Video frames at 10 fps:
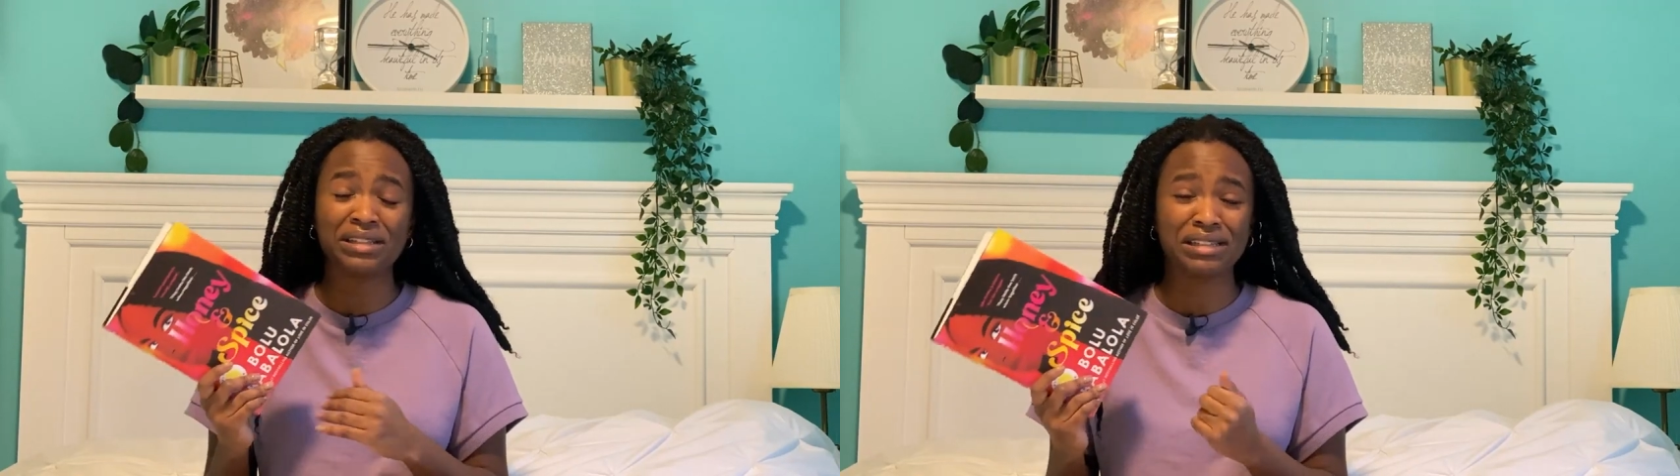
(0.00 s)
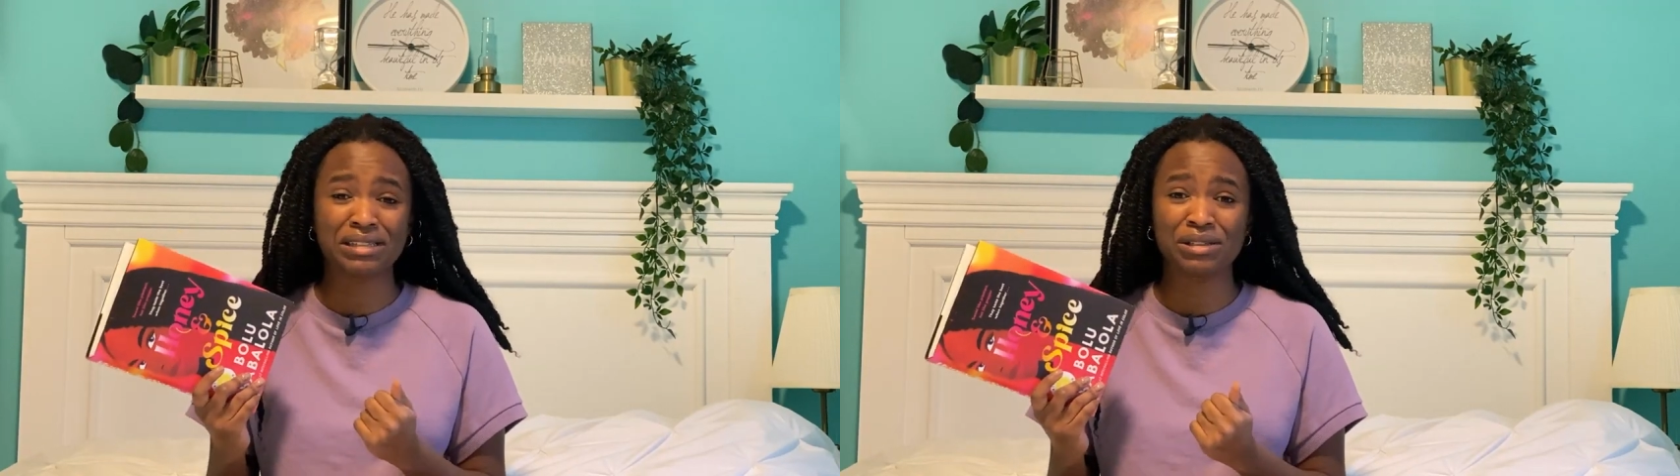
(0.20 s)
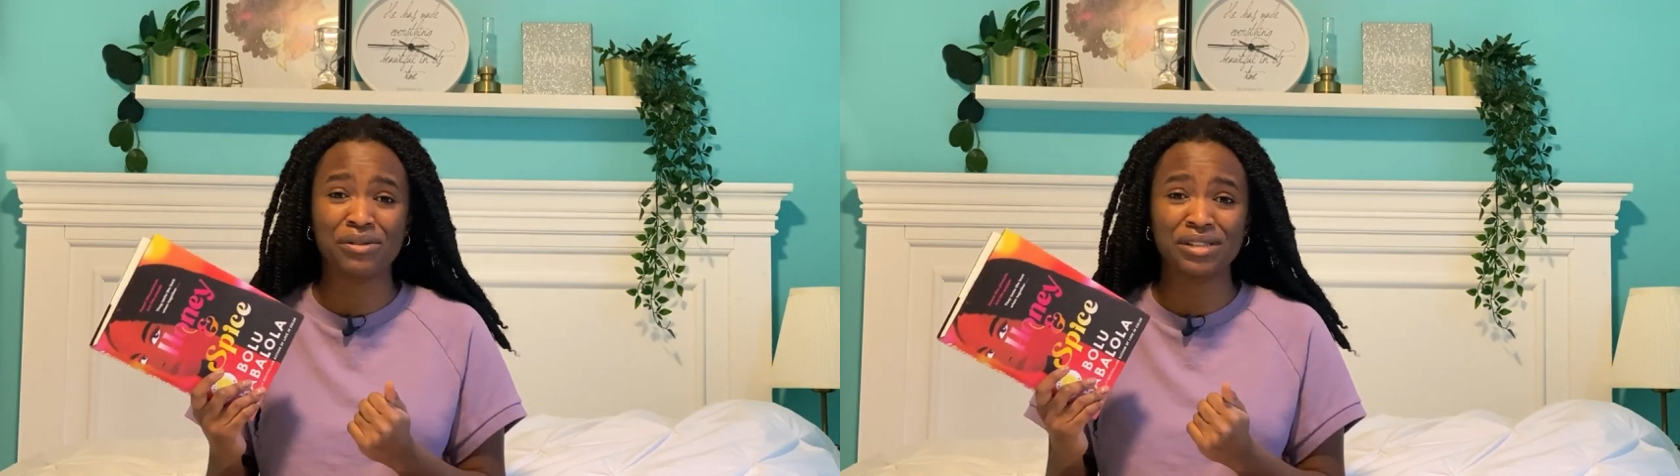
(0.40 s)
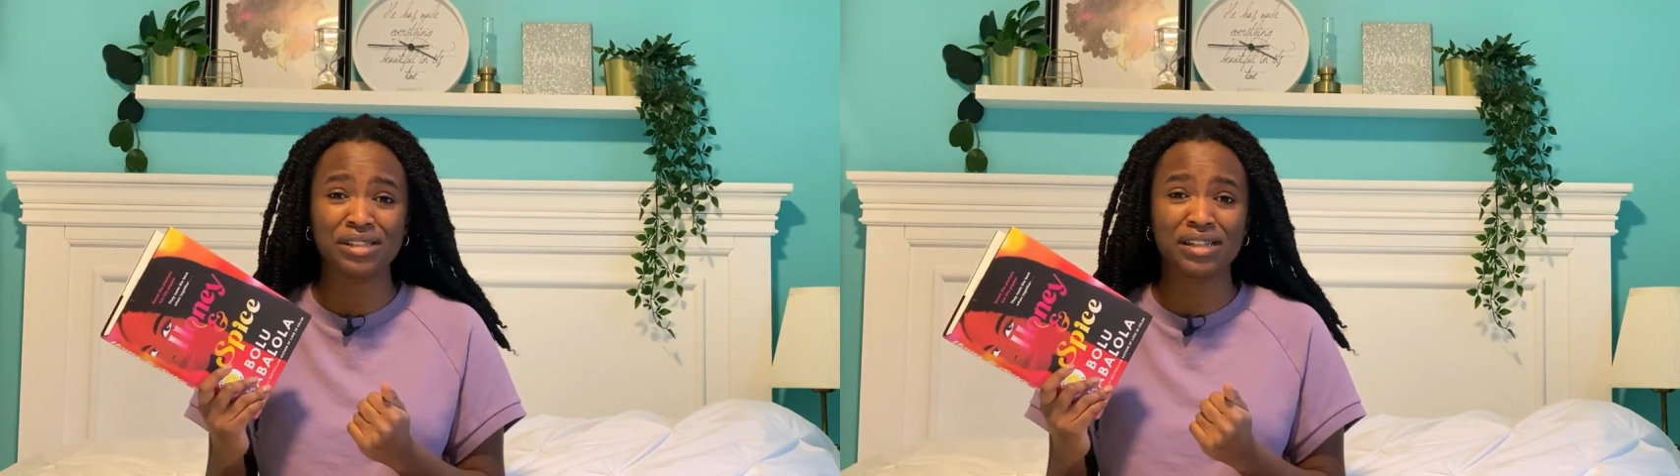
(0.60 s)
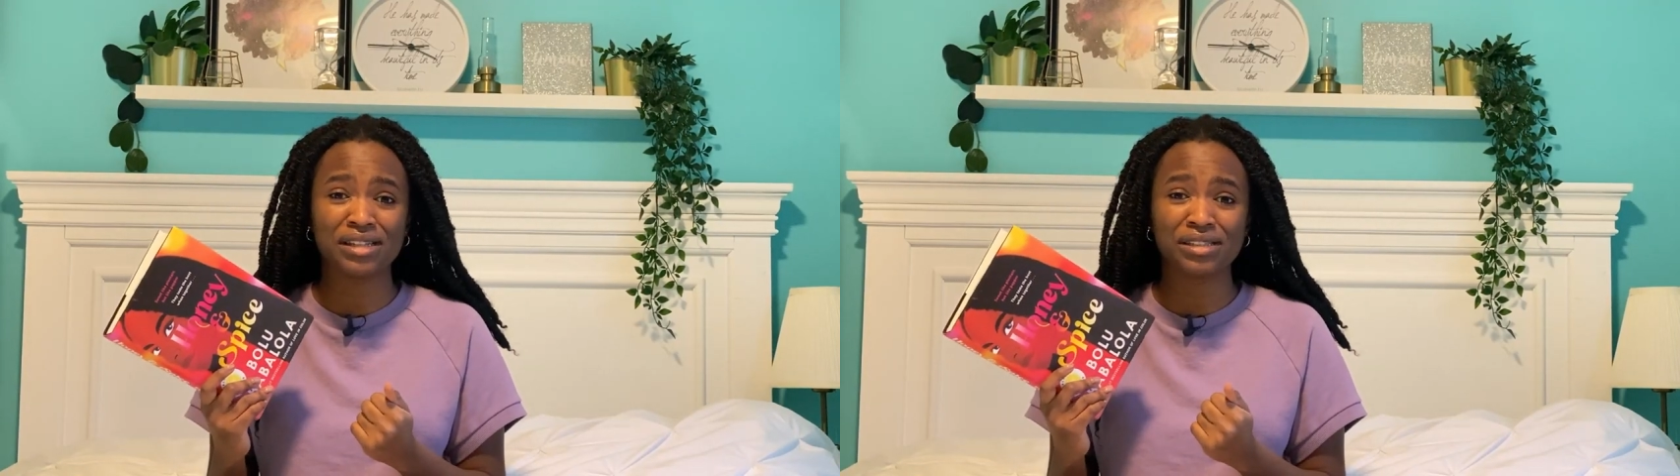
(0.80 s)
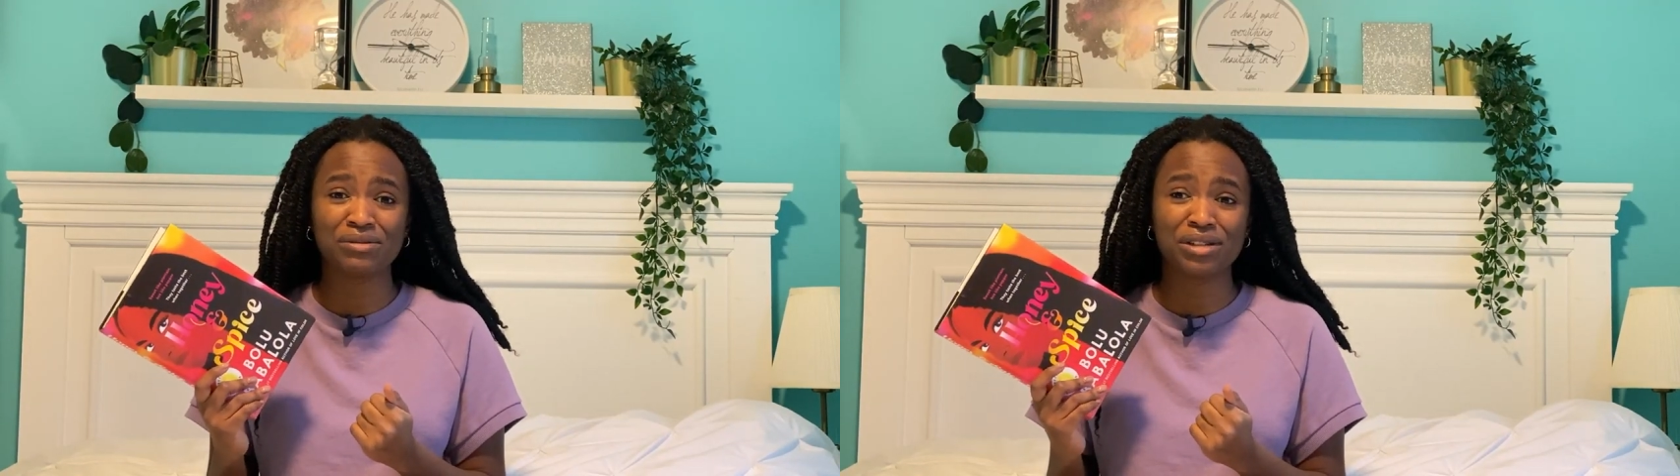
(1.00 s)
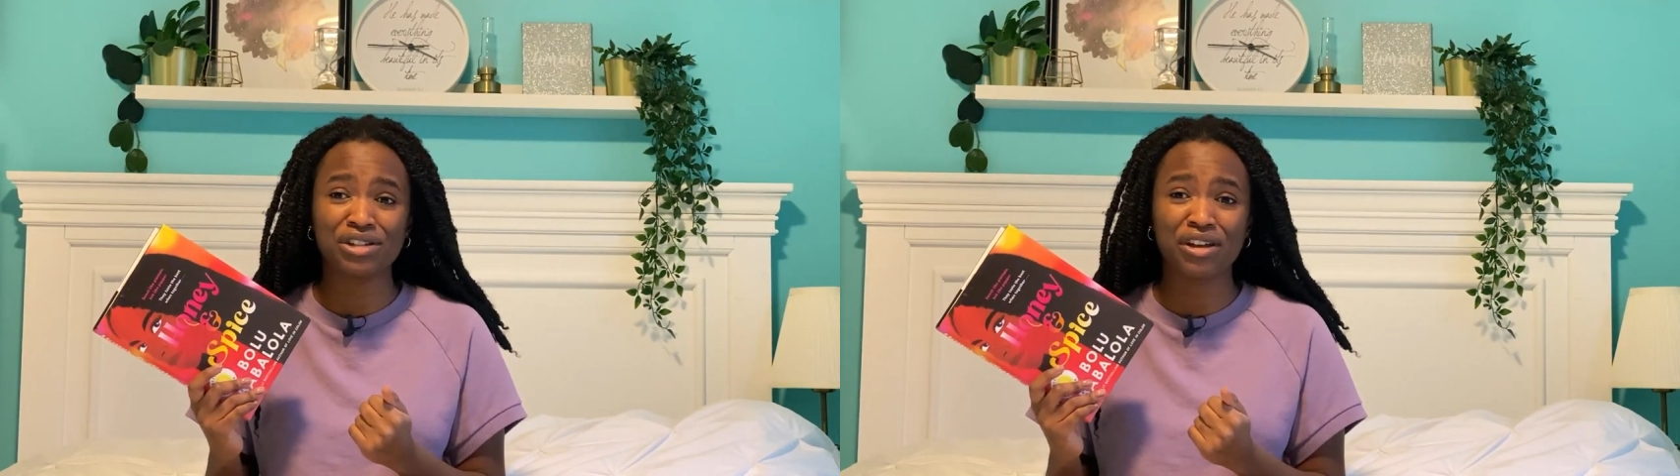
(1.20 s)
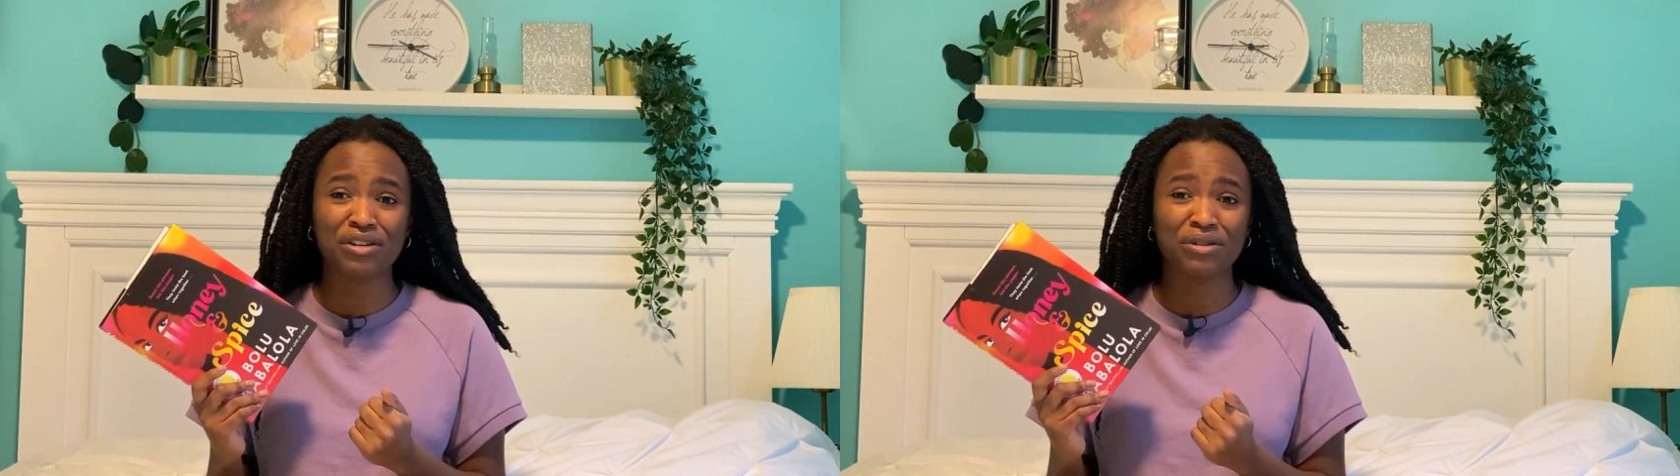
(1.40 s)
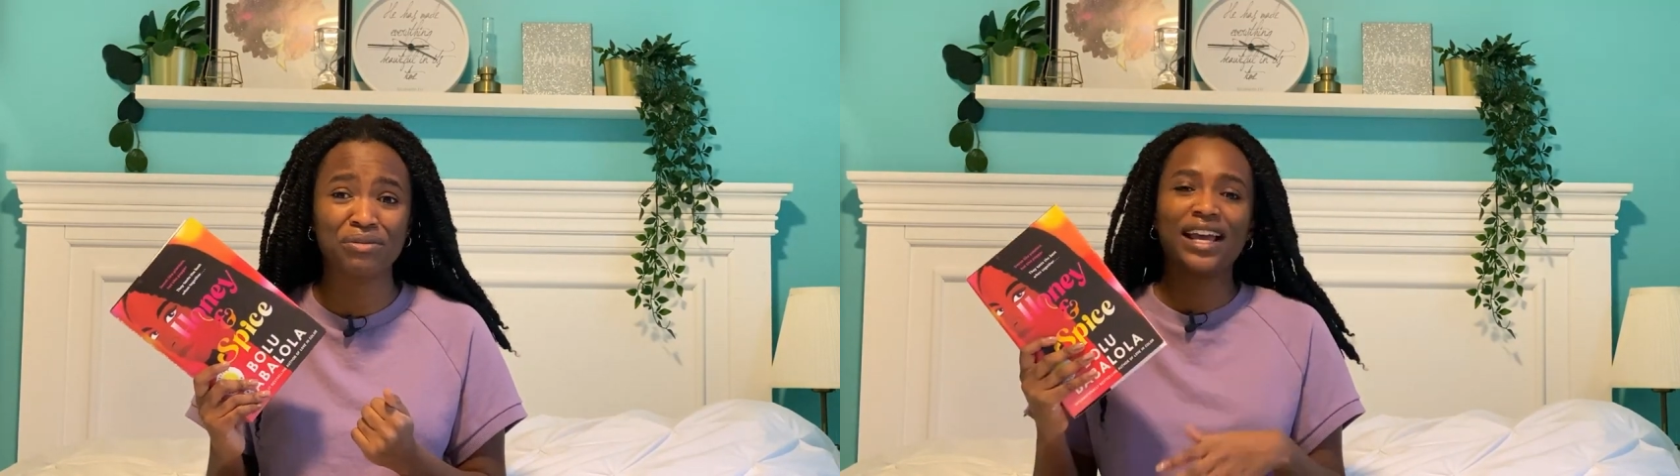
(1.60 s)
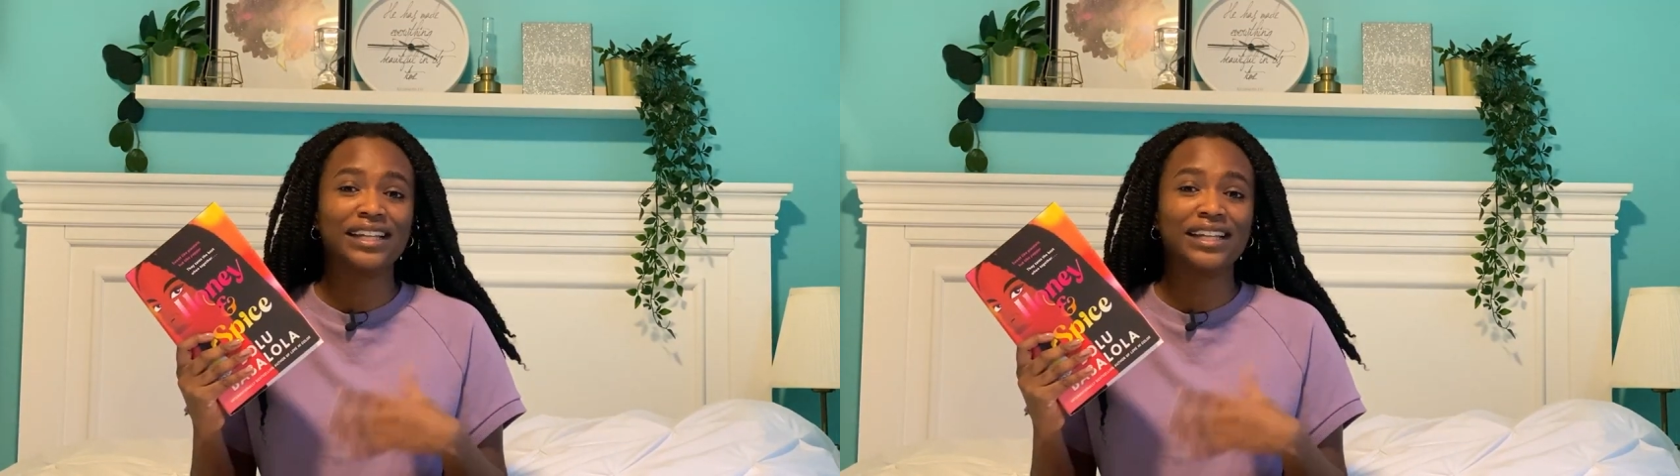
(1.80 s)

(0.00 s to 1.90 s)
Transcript: disclosing things to each other,